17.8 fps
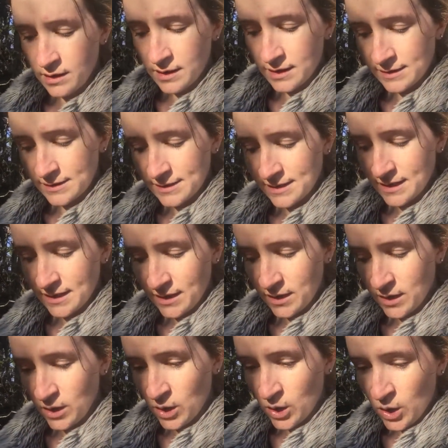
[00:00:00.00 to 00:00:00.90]
let's see.
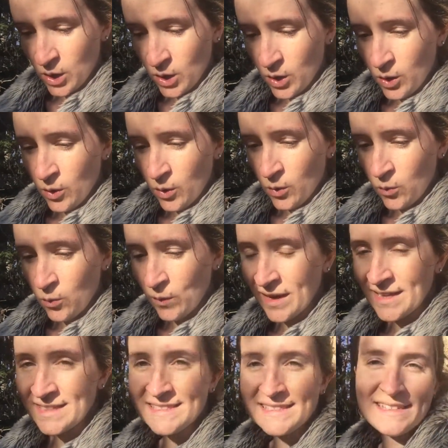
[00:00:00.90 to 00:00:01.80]

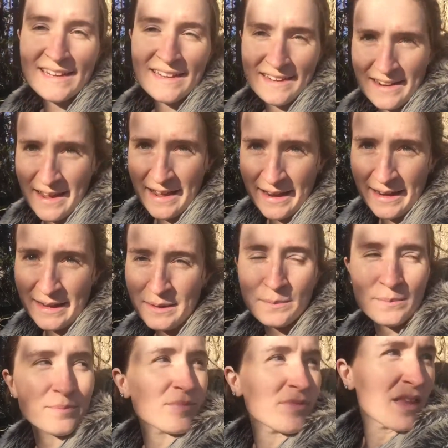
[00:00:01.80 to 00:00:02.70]
Wednesday night,
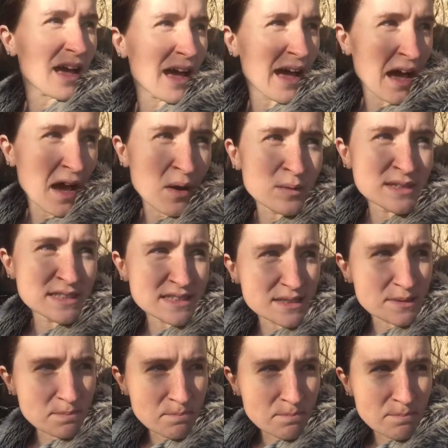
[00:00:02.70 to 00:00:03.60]
I
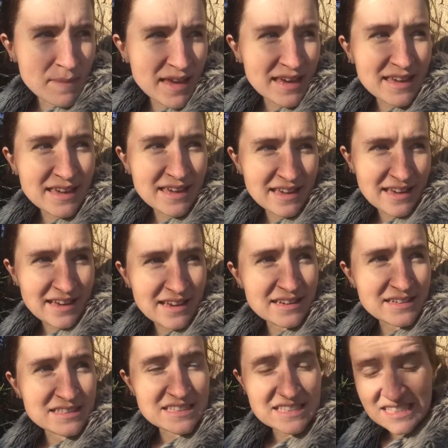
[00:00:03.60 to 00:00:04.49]
was
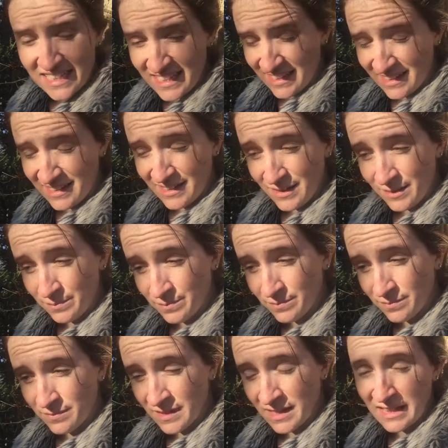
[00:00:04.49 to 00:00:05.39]
making tea,
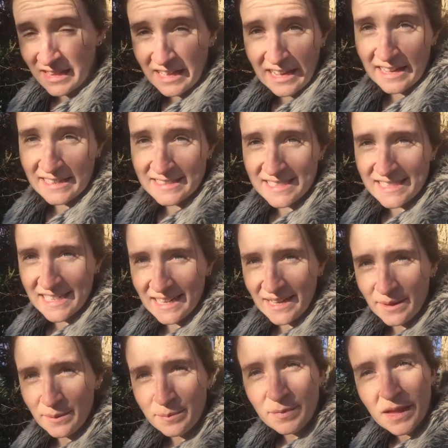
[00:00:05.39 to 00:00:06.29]
like iced
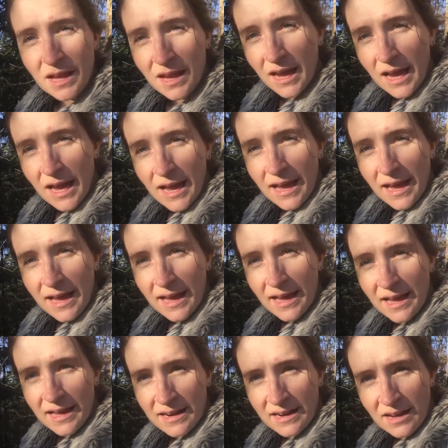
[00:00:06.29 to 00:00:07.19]
tea.
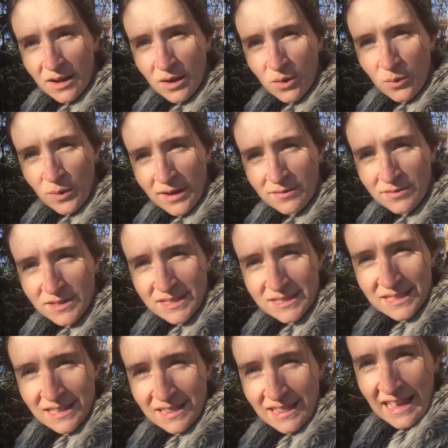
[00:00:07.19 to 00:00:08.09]
And uh, we have
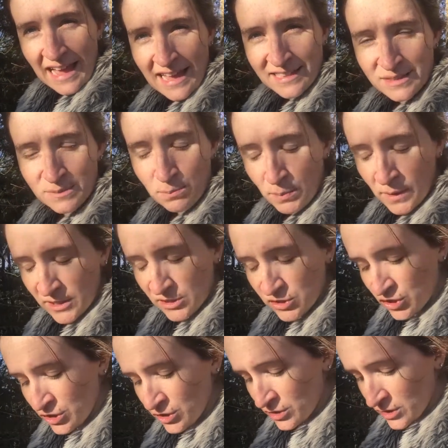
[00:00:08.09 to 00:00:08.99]
these glass
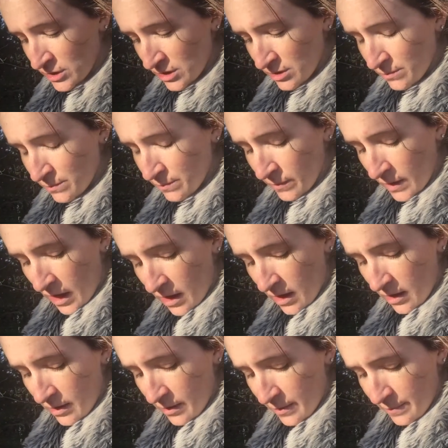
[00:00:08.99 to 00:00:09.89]
pitchers,
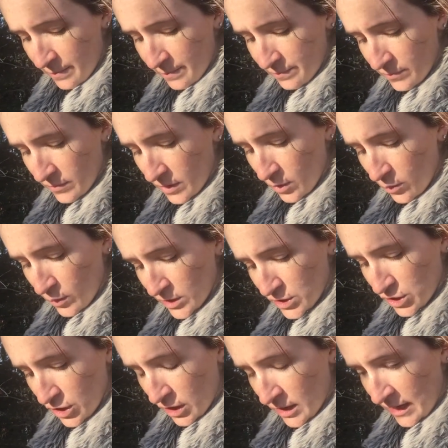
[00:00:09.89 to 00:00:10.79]
um,
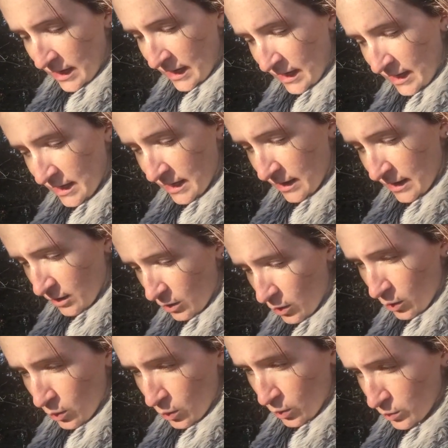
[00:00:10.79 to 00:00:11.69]
which are heat and
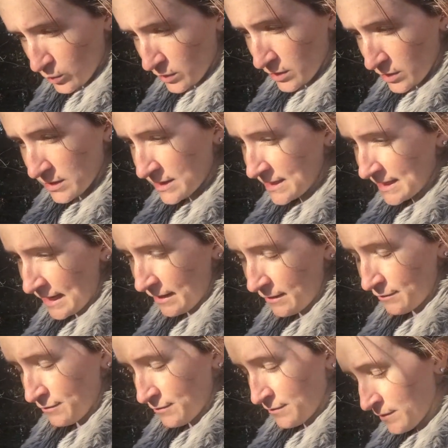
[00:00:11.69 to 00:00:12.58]
cold
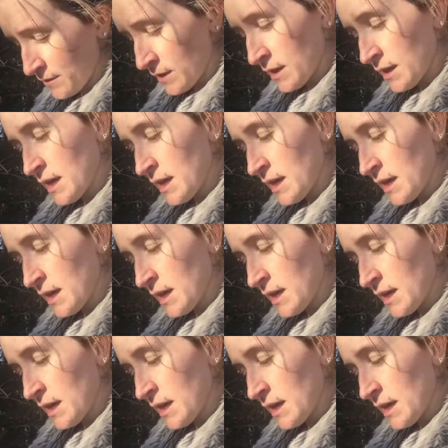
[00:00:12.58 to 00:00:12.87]
safe